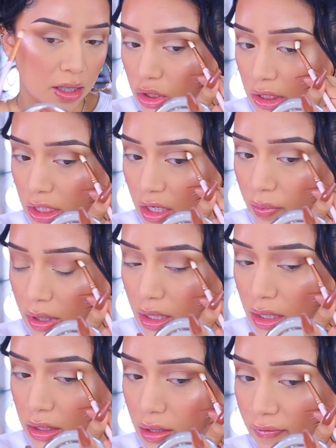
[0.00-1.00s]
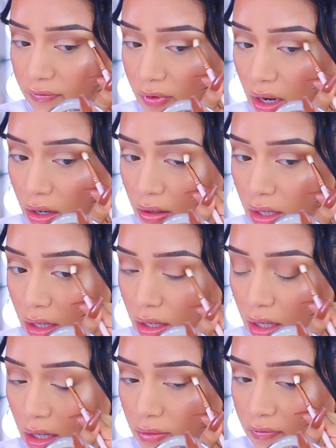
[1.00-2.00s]
Just keeping this
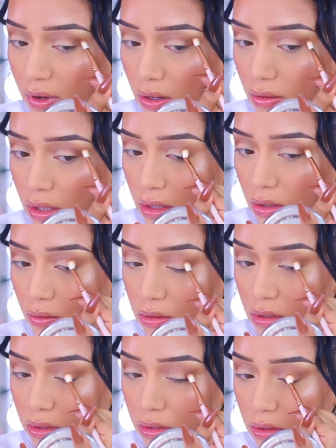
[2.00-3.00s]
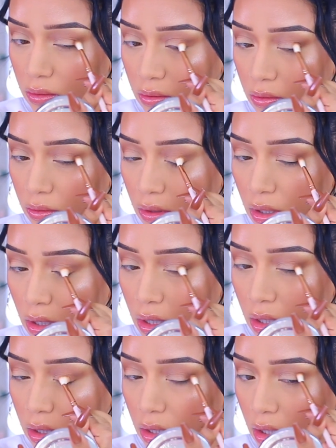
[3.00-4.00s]
very, very close to
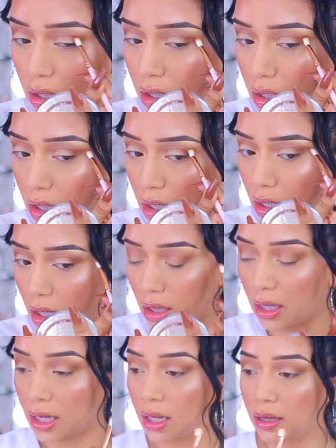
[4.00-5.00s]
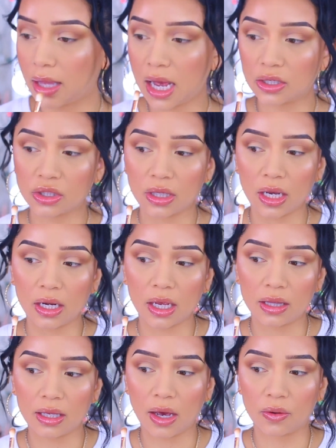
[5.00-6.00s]
the like lash line
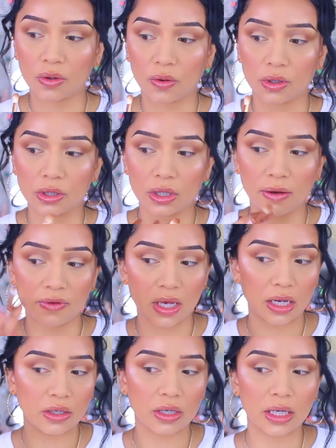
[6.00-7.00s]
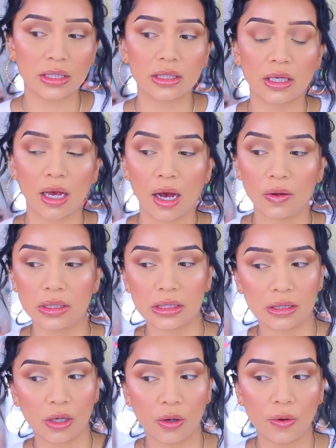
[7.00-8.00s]
in the outer corner of the eye. Do you guys see how it's
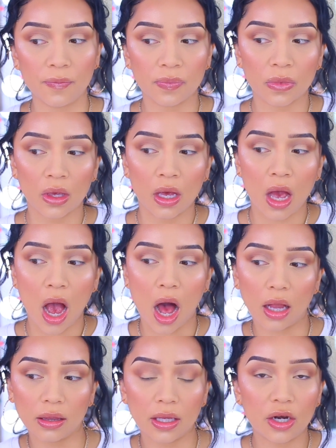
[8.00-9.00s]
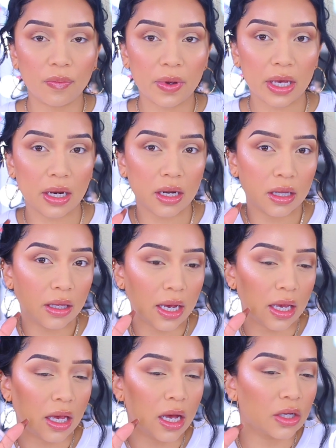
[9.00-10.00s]
still a little bit
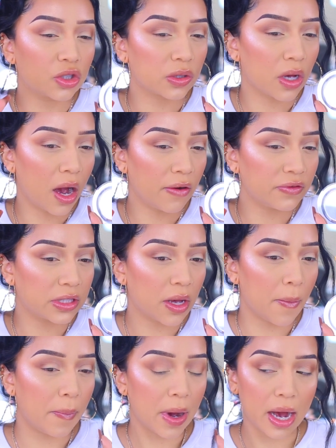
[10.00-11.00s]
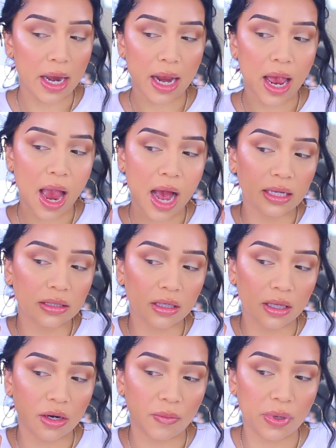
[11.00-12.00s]
like soft, but has
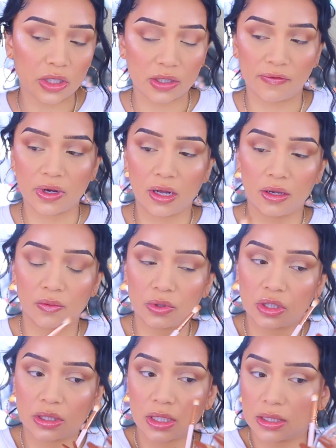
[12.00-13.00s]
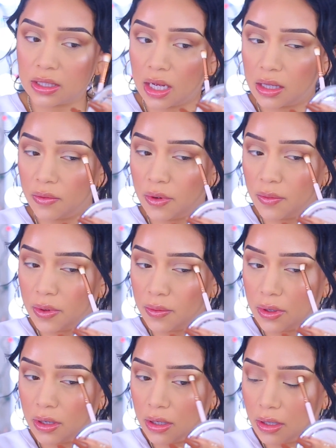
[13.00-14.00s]
a little punch of color, which is exactly what we
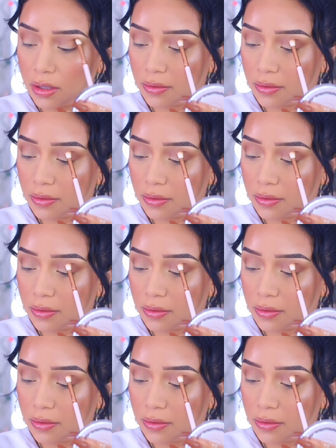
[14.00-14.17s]
want.